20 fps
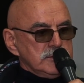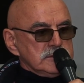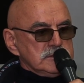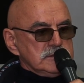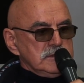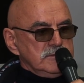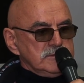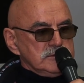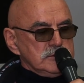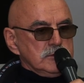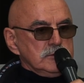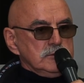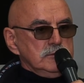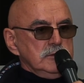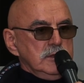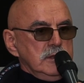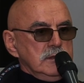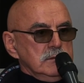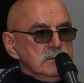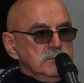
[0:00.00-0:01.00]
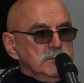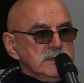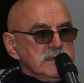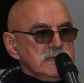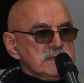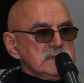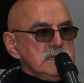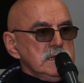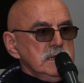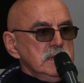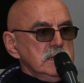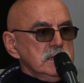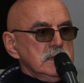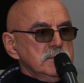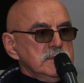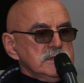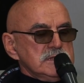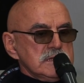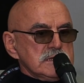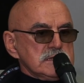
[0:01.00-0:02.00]
um, our uh,
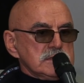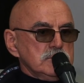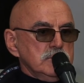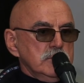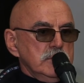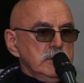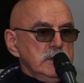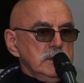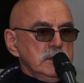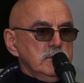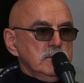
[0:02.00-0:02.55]
work uh, today.